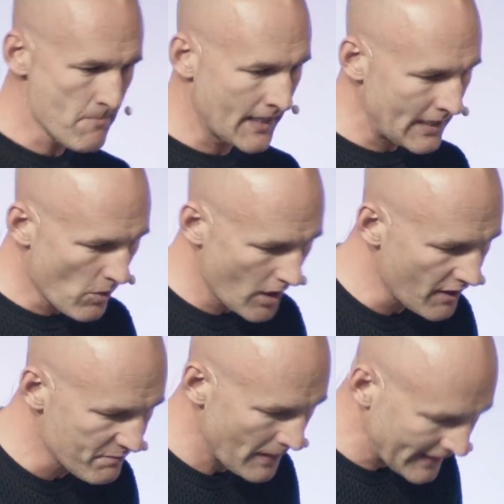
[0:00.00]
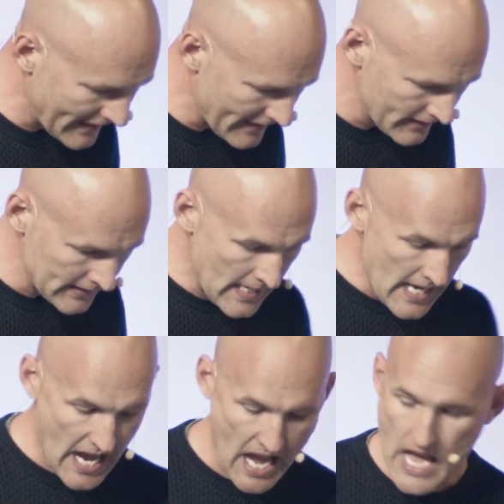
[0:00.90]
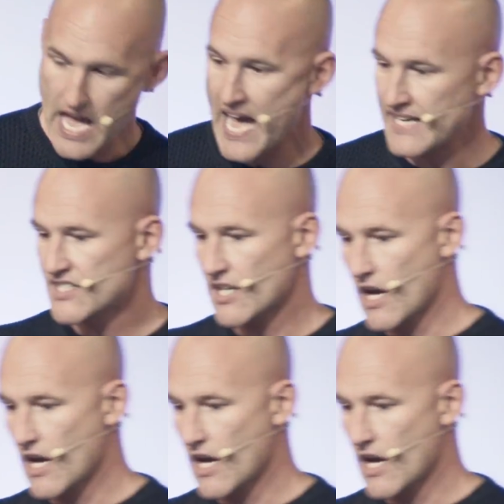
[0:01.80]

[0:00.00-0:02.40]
money while I've been here. And